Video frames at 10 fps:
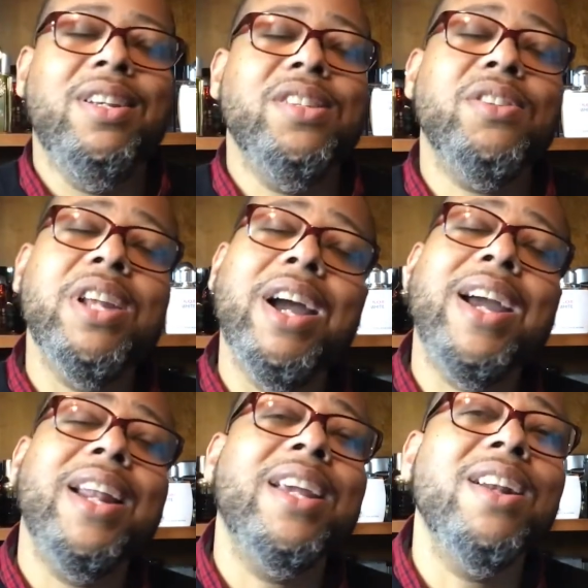So now I
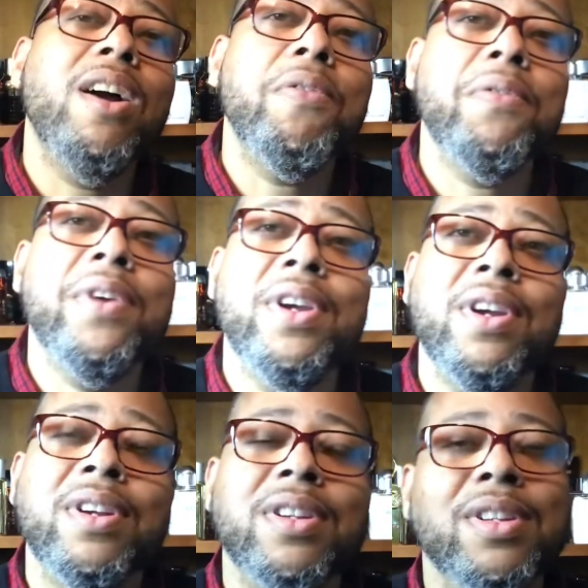got to get off of
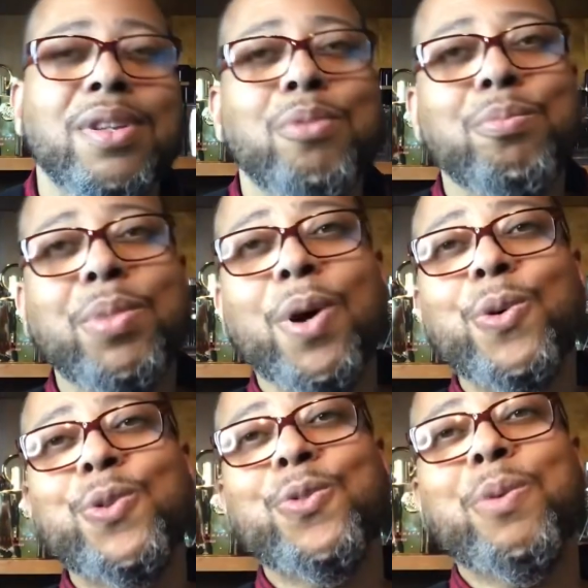here,
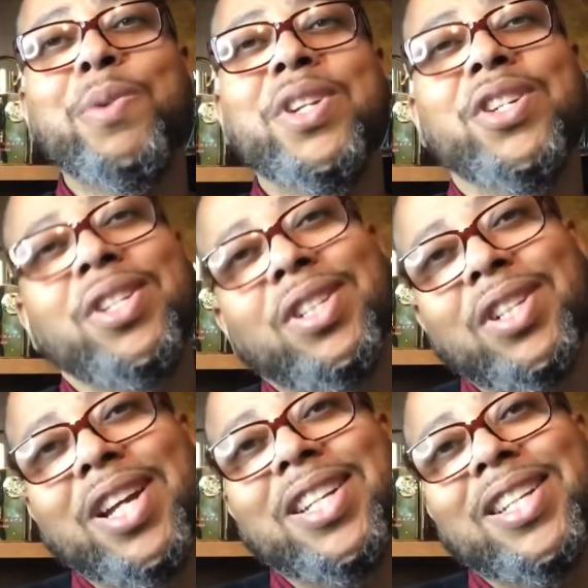pose for a picture
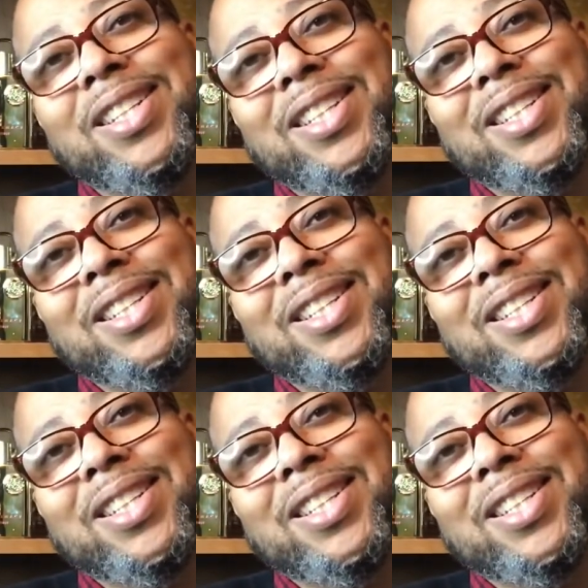like this.